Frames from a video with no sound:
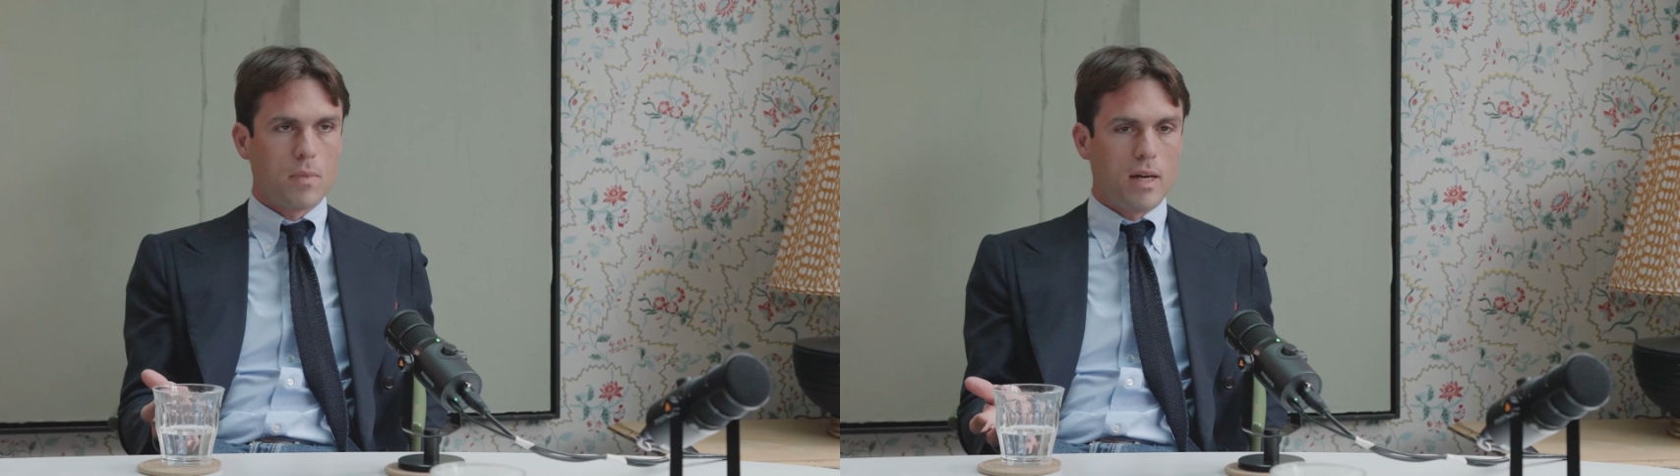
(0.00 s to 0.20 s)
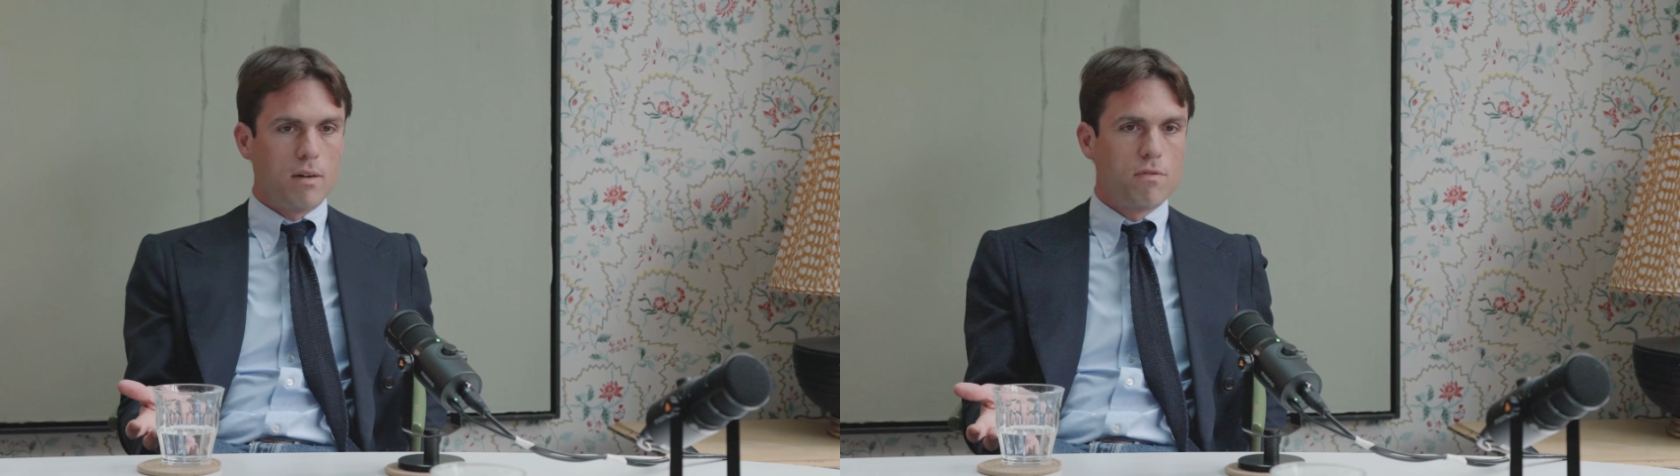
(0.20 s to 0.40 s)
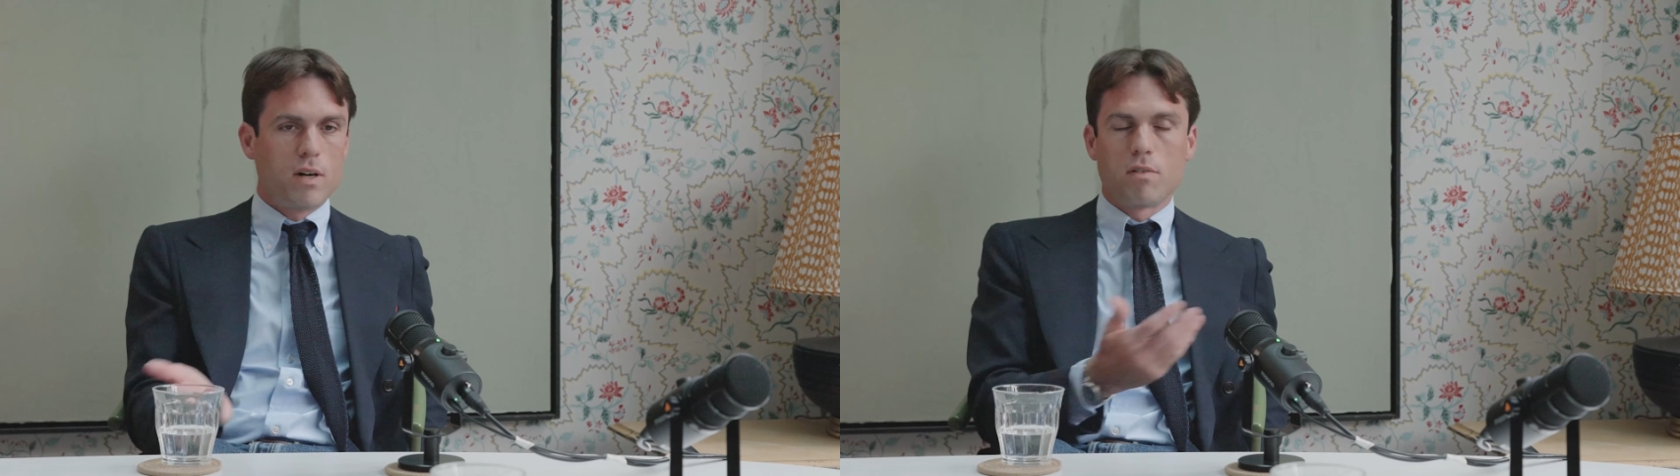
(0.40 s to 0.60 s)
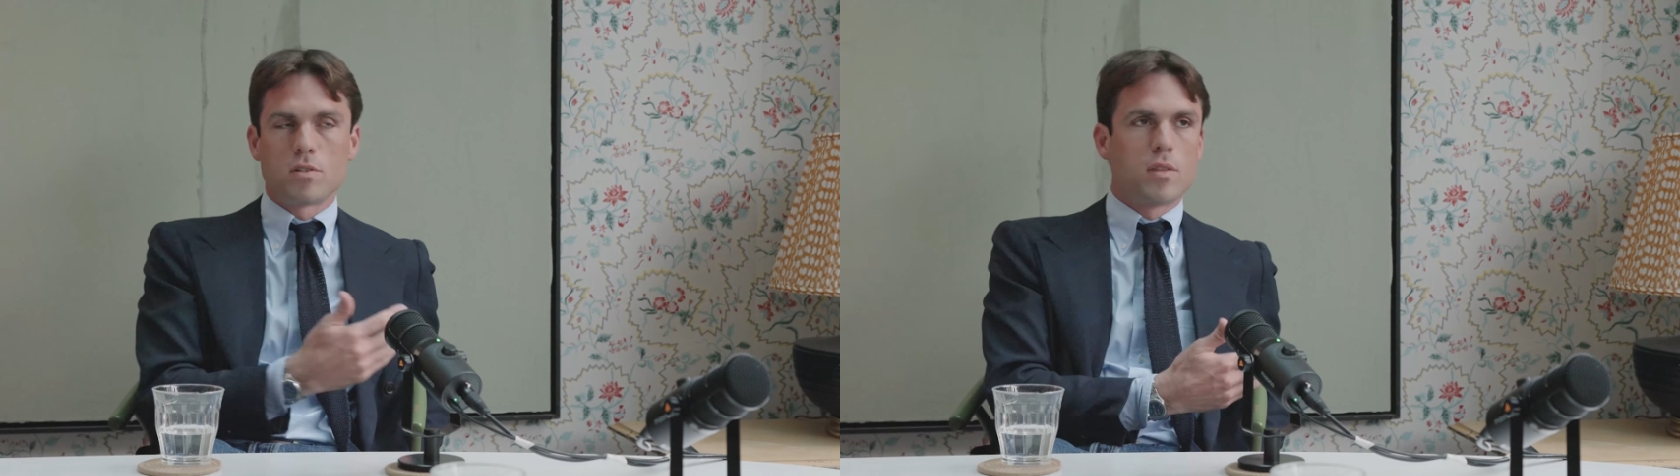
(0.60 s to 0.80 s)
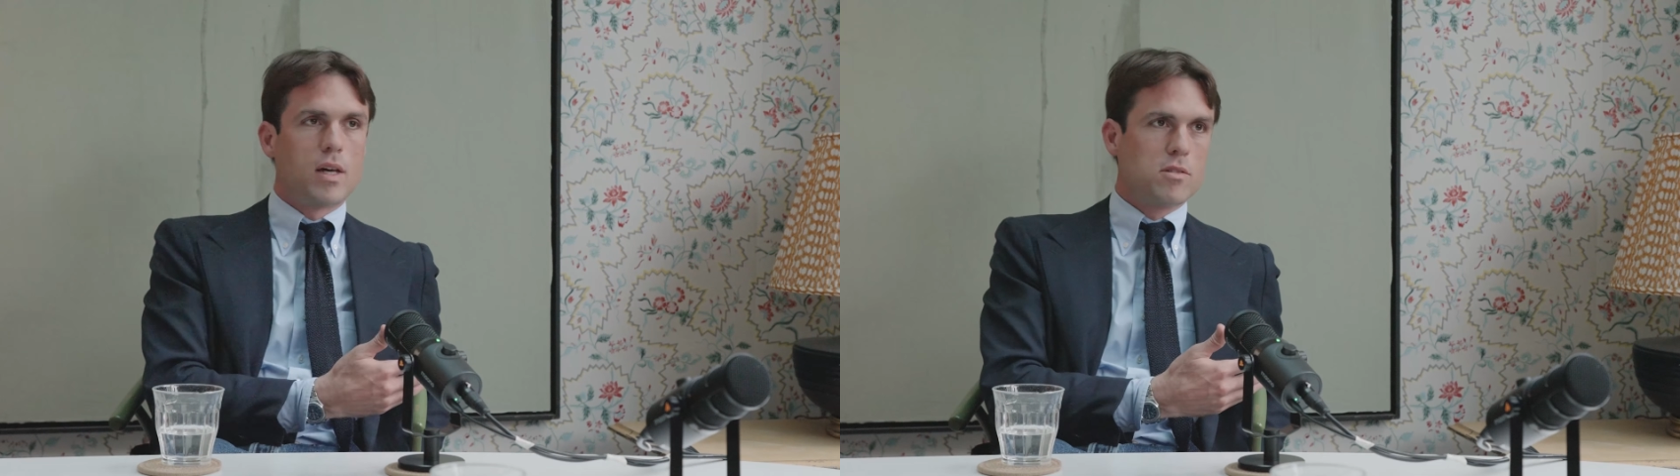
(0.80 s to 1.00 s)
at
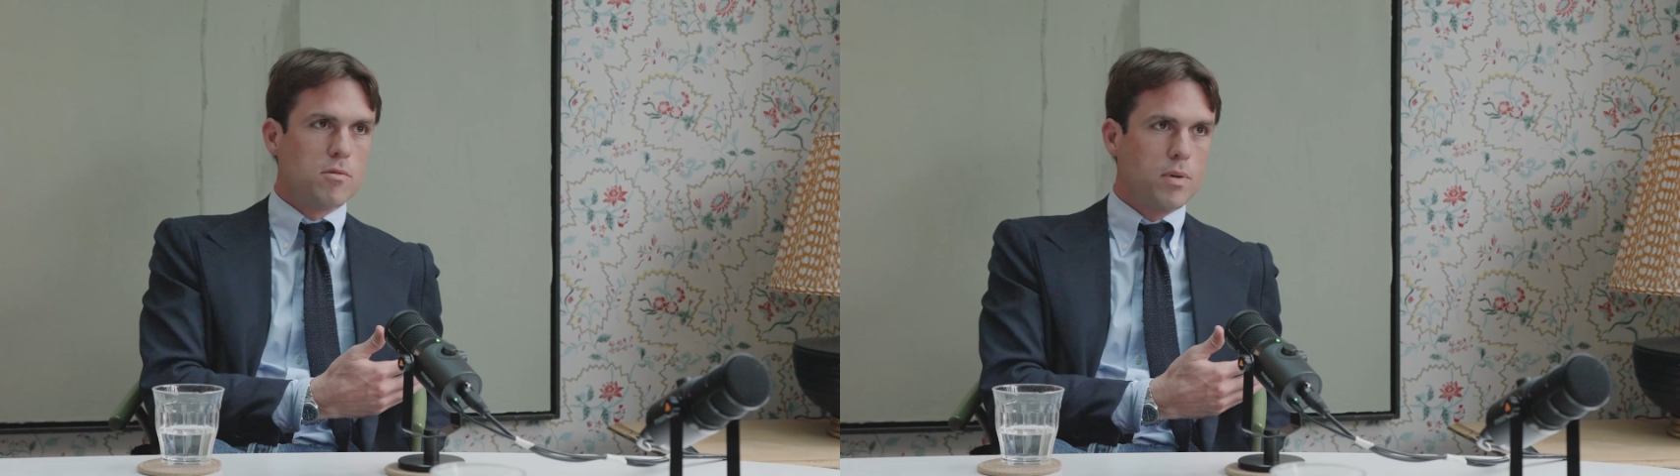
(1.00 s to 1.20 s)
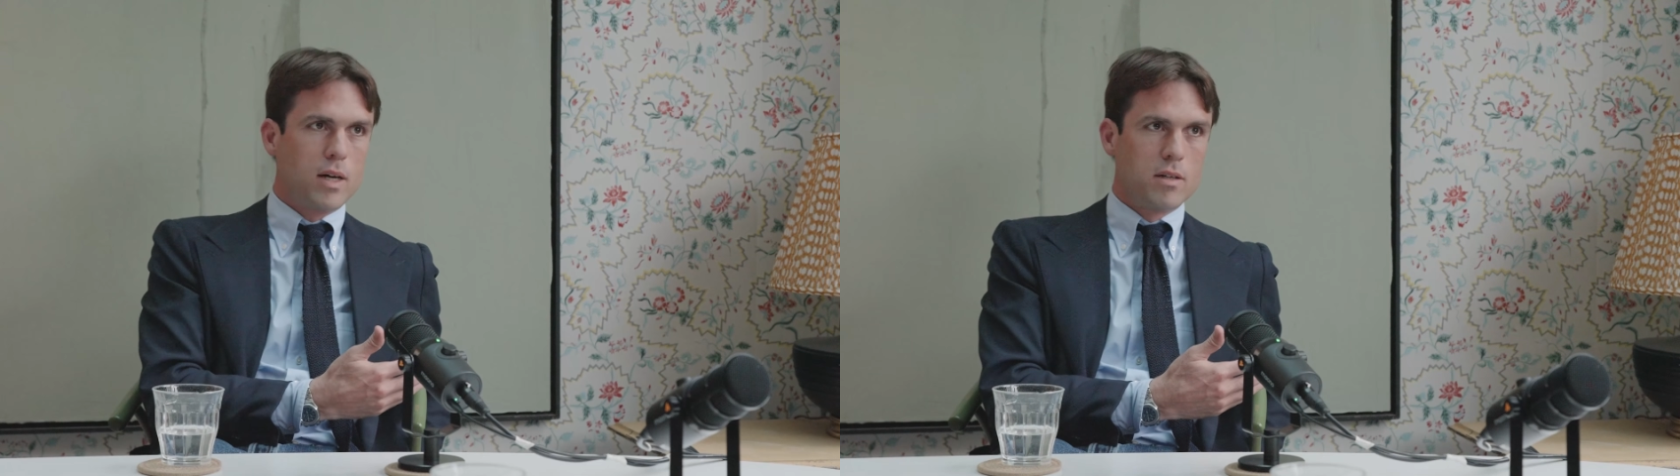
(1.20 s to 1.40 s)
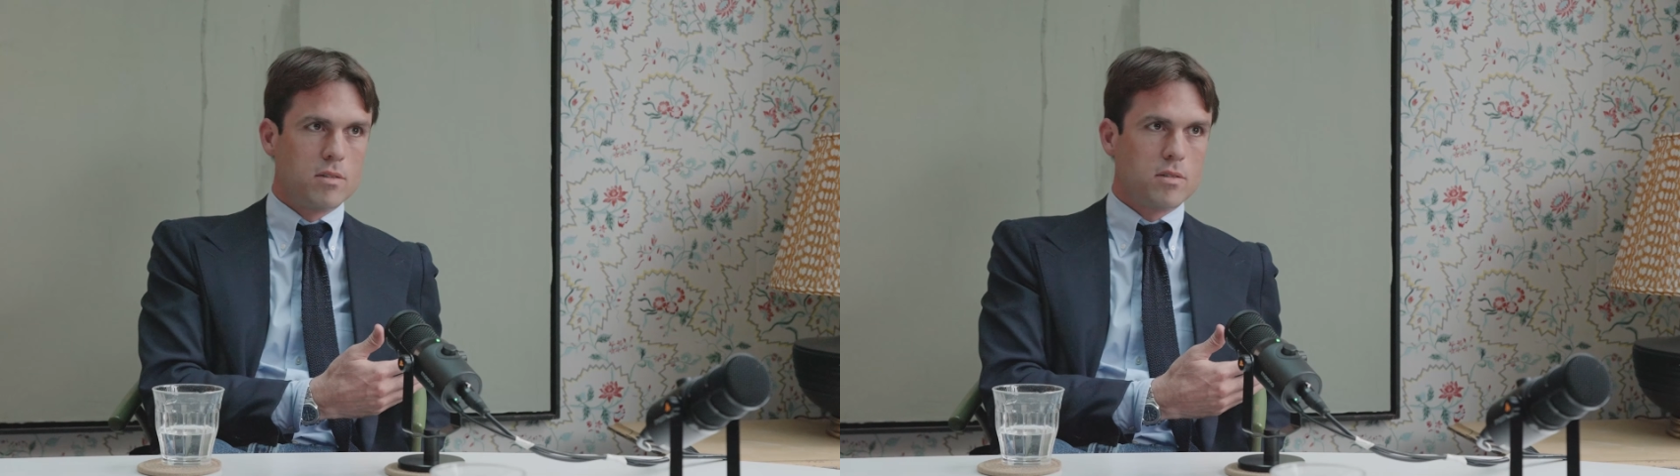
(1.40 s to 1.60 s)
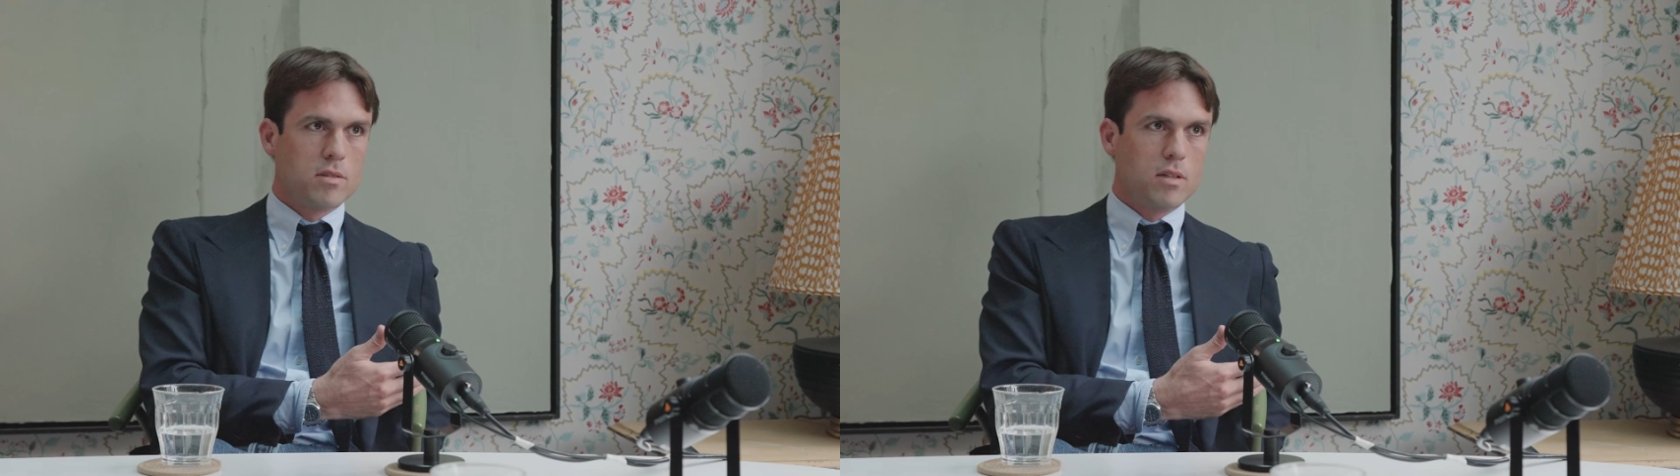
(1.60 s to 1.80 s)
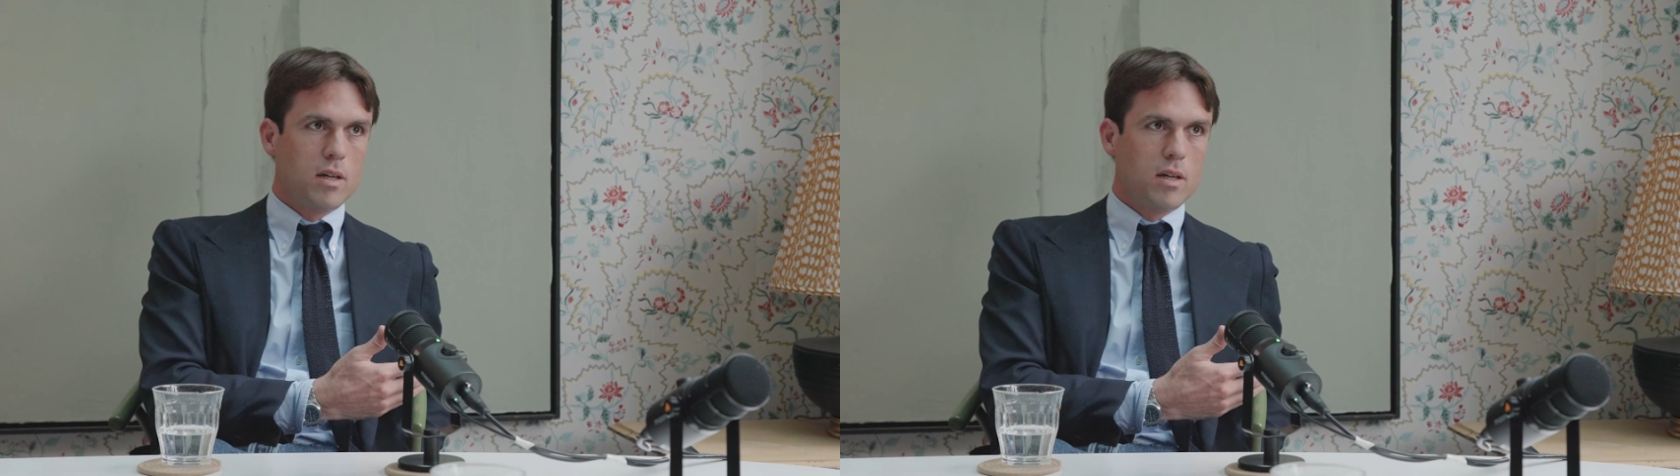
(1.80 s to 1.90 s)
£500,000